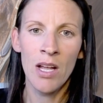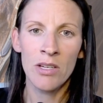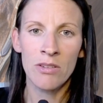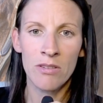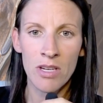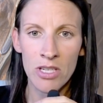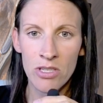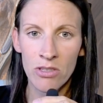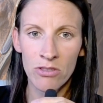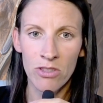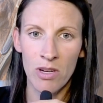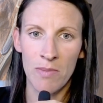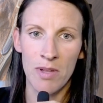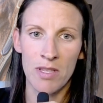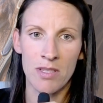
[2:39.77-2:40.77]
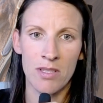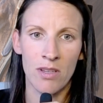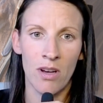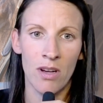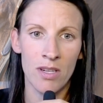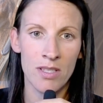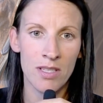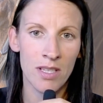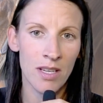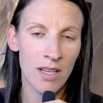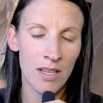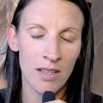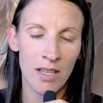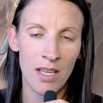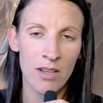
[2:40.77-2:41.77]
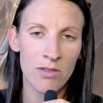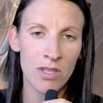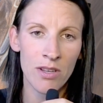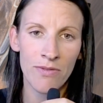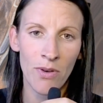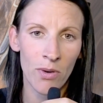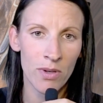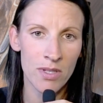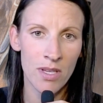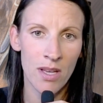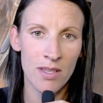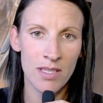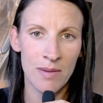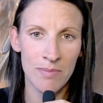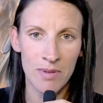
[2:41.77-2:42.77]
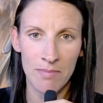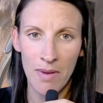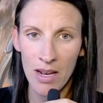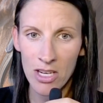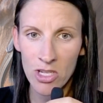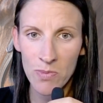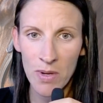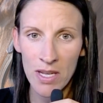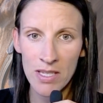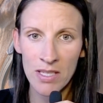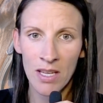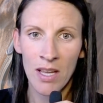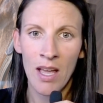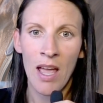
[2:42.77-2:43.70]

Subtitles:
Traditional treatments, honestly, they usually focus on symptom management